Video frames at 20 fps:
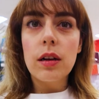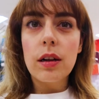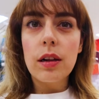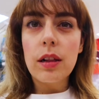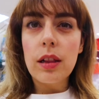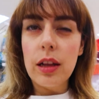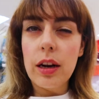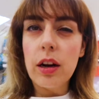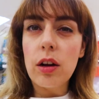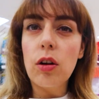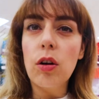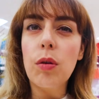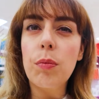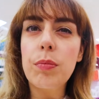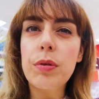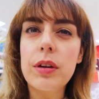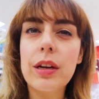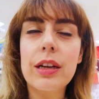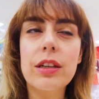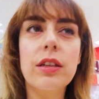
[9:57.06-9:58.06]
Clinical
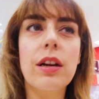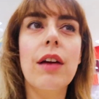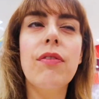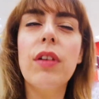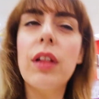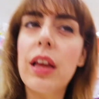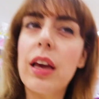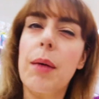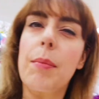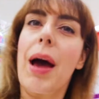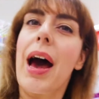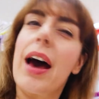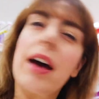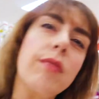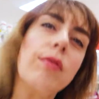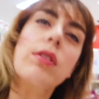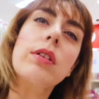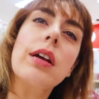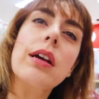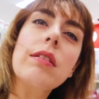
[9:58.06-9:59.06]
protection. I feel like I'm
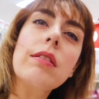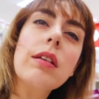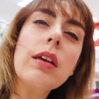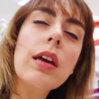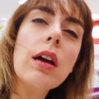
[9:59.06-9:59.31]
advertising